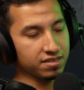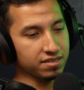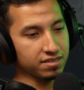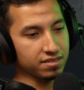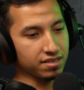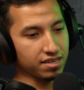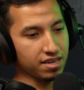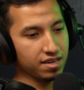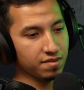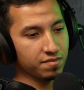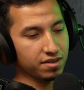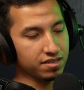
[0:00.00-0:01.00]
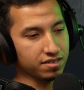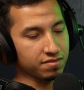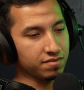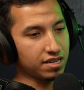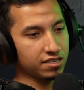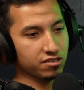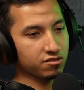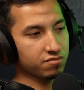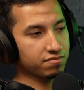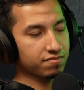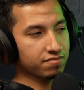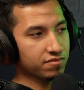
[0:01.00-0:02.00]
He's like, yeah, I just
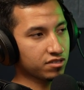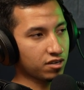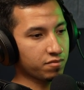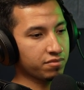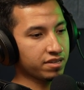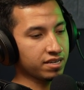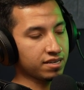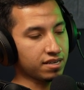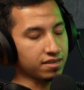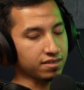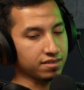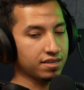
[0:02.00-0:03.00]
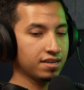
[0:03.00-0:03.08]
started playing at I